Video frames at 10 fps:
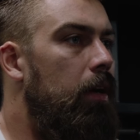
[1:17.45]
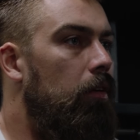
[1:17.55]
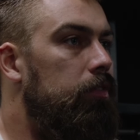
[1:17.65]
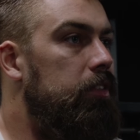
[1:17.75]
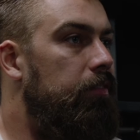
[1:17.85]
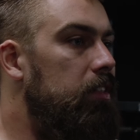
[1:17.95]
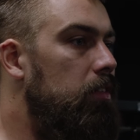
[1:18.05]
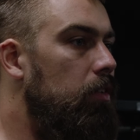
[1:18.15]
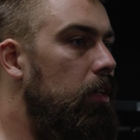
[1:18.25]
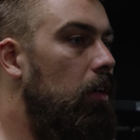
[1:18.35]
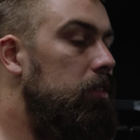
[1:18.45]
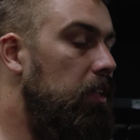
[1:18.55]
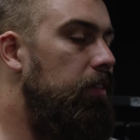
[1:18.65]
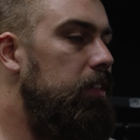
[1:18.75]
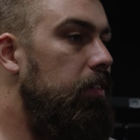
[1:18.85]
I know defensively or
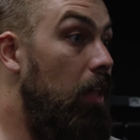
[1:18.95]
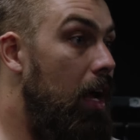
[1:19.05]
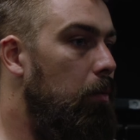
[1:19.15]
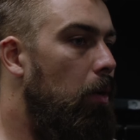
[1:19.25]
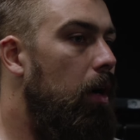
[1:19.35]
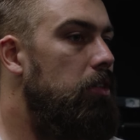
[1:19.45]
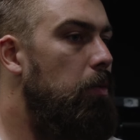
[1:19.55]
defensive line-wise,